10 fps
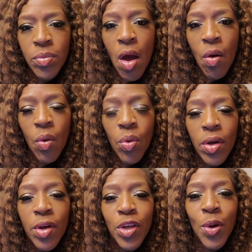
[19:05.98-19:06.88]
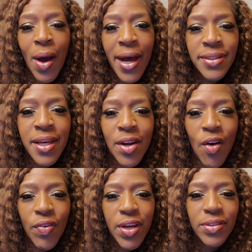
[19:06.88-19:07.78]
No, you have to get
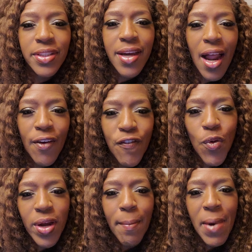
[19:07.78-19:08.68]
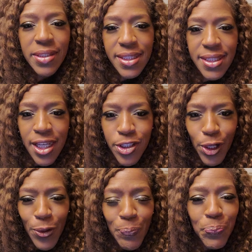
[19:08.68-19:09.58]
over here to California,
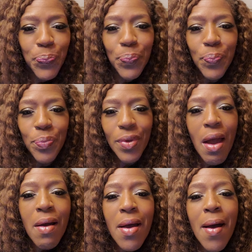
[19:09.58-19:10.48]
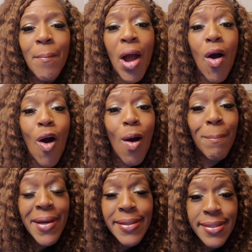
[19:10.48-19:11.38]
Montecito, by all
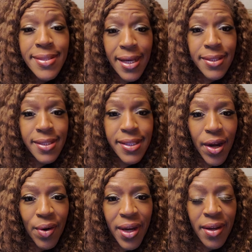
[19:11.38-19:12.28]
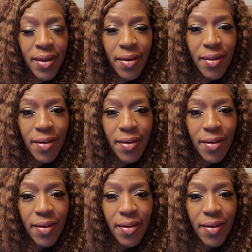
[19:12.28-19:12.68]
means necessary.